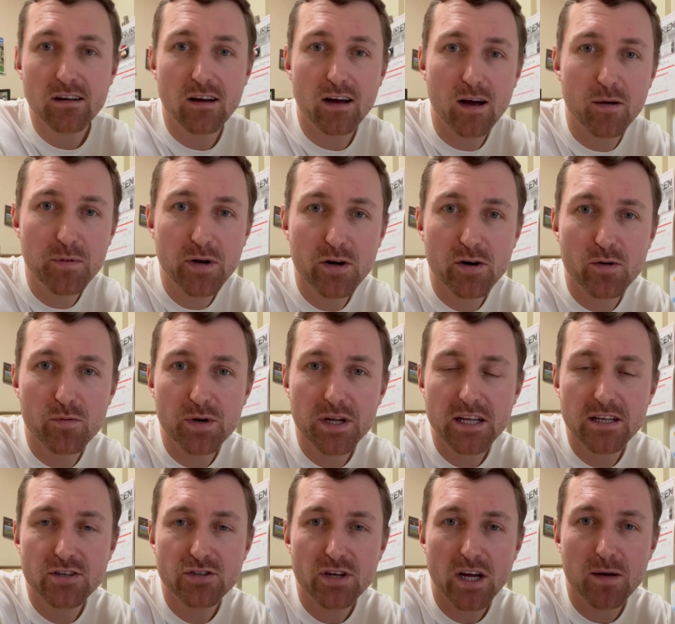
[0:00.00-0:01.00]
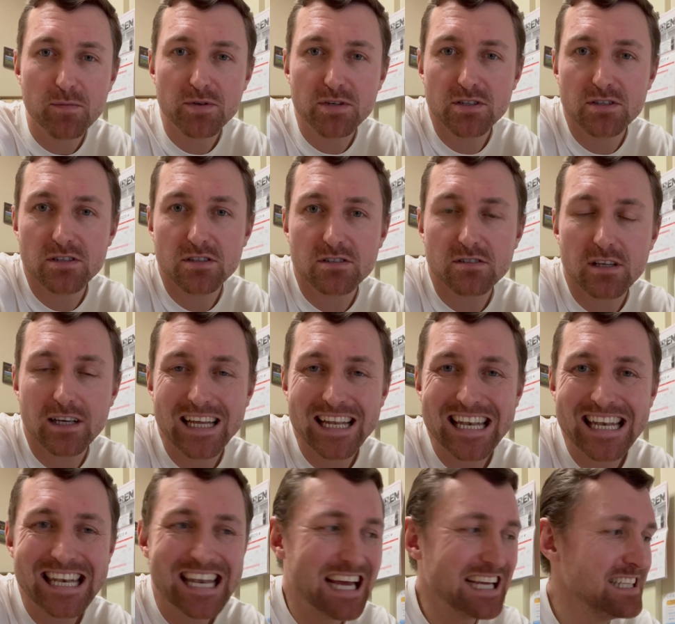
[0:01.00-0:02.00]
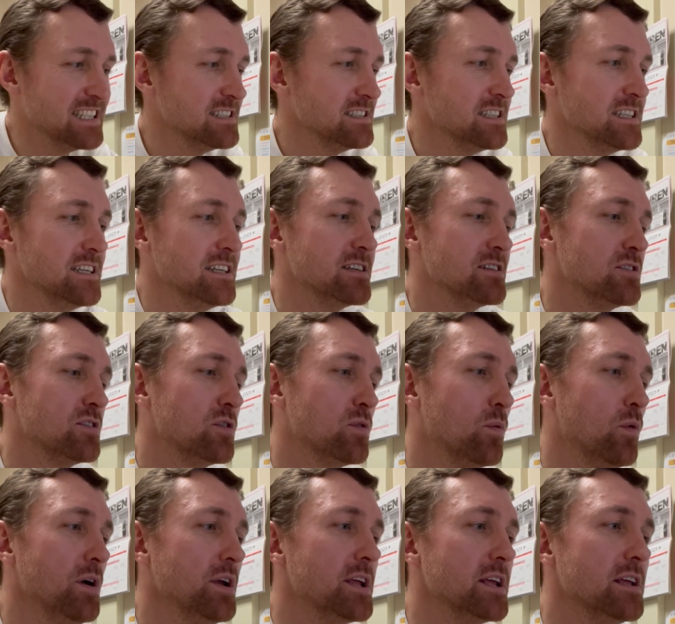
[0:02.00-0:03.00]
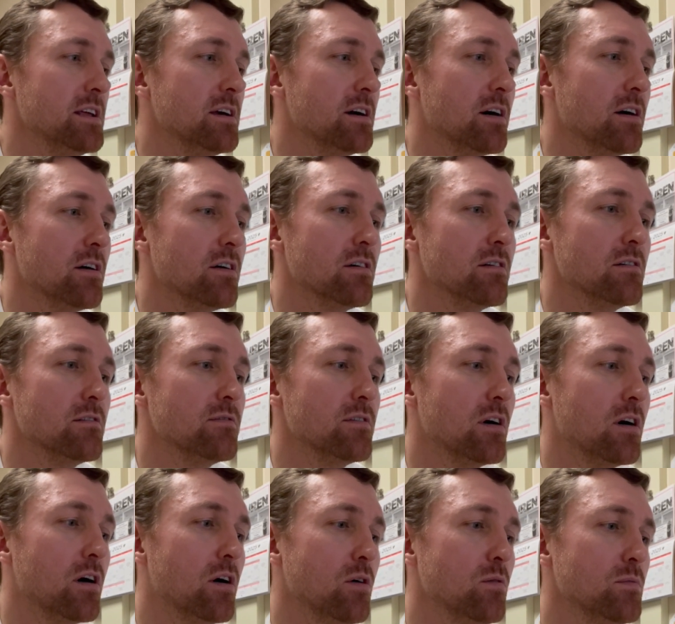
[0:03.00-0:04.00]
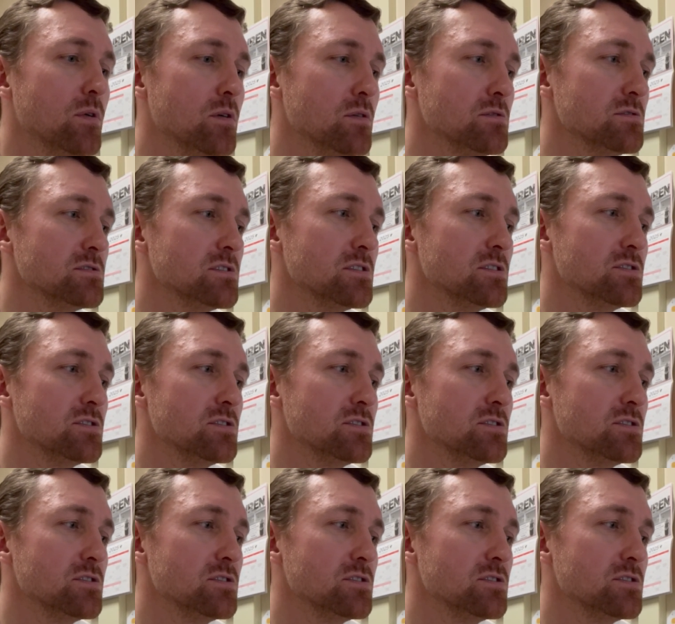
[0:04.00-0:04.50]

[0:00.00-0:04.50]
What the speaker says: I'm here to read chapters 19 and 20 of Almost